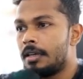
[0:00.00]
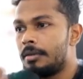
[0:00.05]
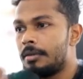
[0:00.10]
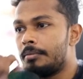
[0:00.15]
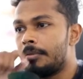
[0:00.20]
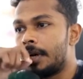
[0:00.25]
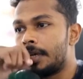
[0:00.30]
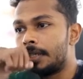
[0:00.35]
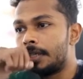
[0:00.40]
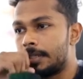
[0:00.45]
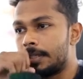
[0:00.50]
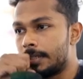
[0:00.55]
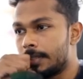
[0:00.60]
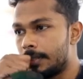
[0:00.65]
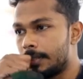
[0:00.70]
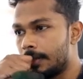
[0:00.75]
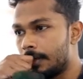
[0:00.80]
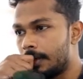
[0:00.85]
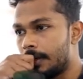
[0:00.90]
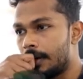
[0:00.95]
but
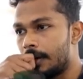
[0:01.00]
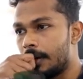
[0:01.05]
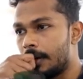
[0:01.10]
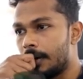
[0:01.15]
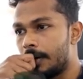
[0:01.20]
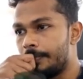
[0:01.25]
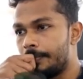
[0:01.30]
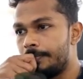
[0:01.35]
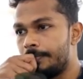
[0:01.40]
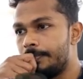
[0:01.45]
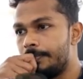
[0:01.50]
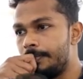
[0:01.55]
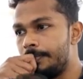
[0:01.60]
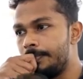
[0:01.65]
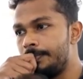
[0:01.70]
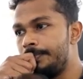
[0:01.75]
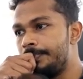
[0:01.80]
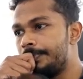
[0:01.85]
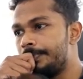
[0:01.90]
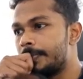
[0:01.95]

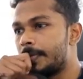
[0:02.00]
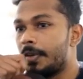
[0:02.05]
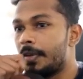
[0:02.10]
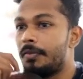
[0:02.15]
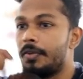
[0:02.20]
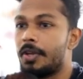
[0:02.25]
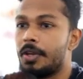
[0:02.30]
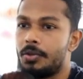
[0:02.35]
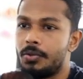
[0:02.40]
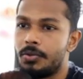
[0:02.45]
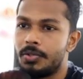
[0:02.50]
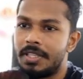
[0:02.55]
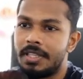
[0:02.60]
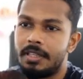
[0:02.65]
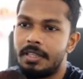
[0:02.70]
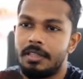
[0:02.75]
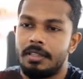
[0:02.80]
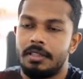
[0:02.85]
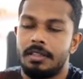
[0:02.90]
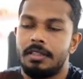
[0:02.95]
we are
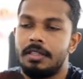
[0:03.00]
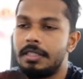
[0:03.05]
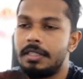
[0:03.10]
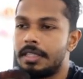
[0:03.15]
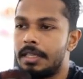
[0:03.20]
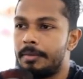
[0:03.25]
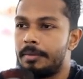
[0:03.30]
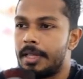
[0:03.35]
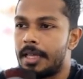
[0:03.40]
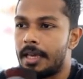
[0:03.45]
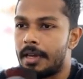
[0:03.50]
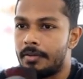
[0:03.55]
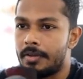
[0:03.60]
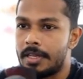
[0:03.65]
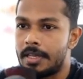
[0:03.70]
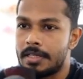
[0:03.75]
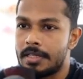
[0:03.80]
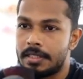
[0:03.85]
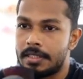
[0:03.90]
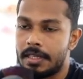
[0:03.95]
using the same
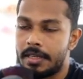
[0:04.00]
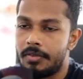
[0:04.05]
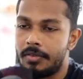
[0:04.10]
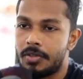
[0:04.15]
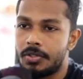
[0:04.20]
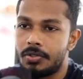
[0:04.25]
language saver,